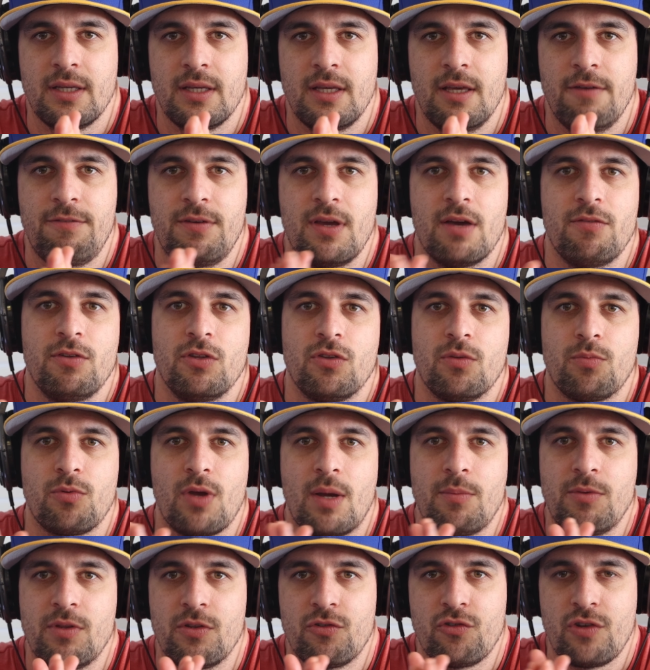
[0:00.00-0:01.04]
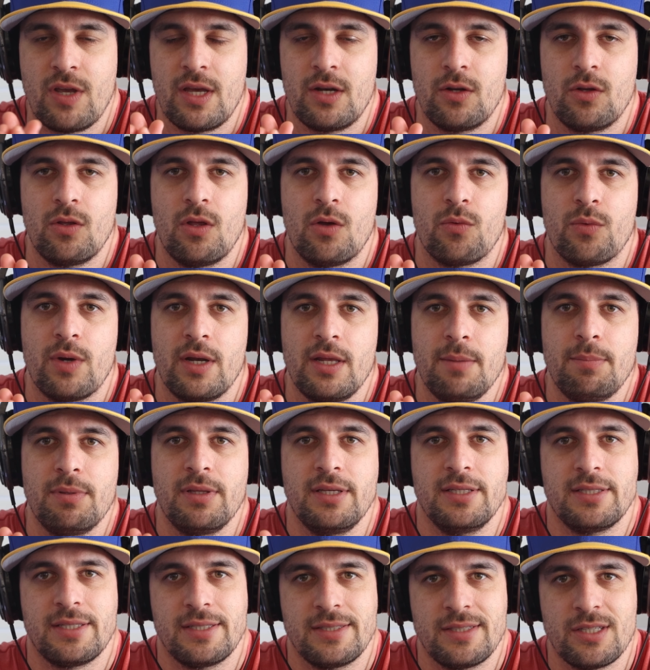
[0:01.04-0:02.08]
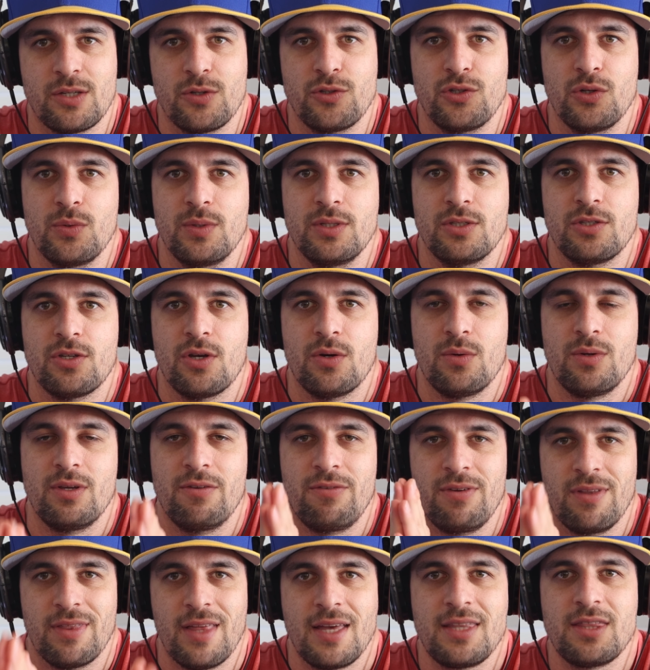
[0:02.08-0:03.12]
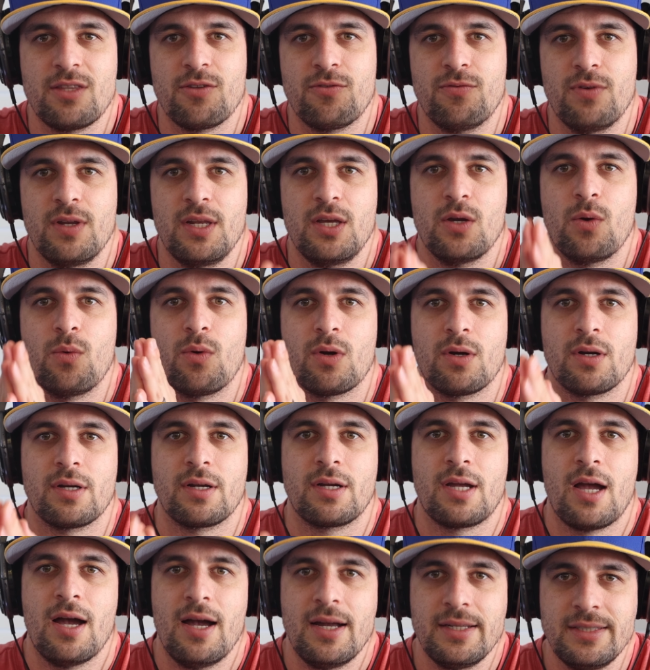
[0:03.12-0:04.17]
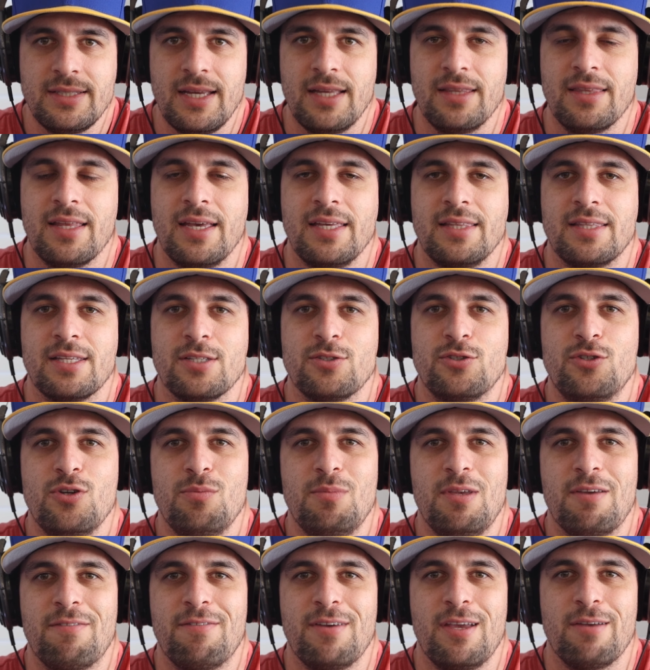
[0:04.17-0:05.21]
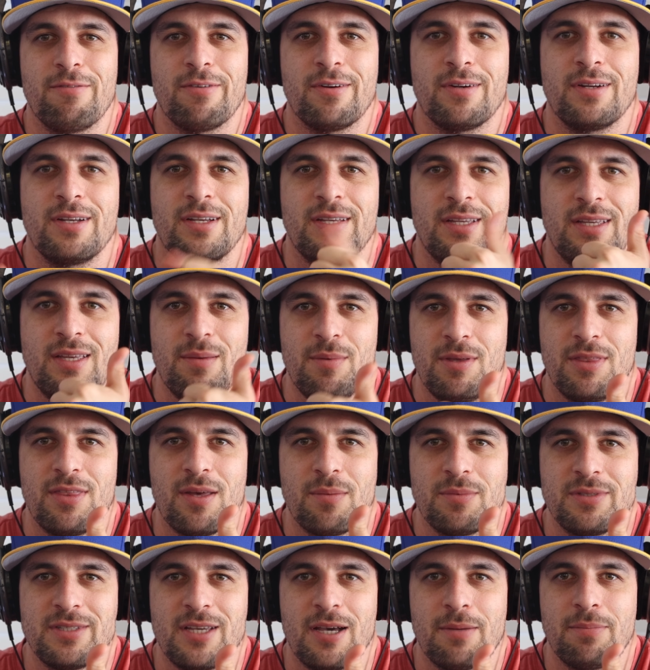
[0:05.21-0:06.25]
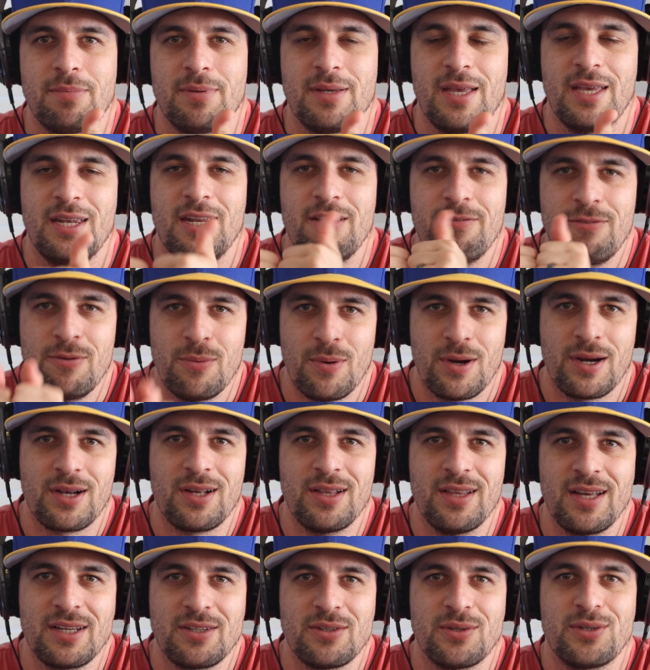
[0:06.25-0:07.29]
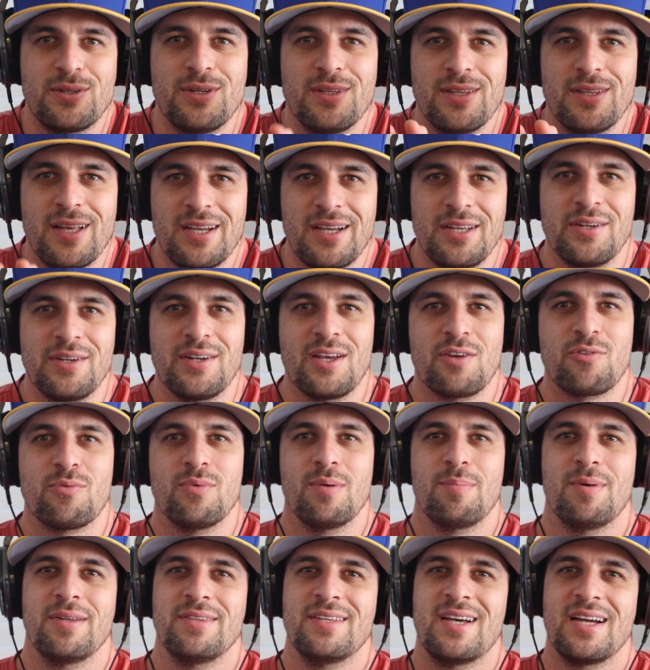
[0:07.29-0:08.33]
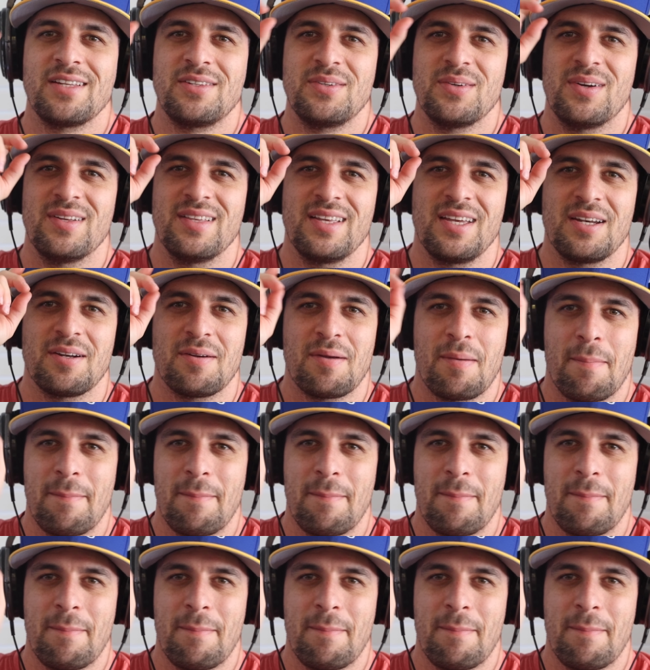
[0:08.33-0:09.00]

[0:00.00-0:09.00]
If you haven't subscribed to this channel already, please consider doing so. If you like this video or content like this, do me a favor, give me a thumbs up. And if you are a collector, good luck on your next rip. I'll talk to you all later.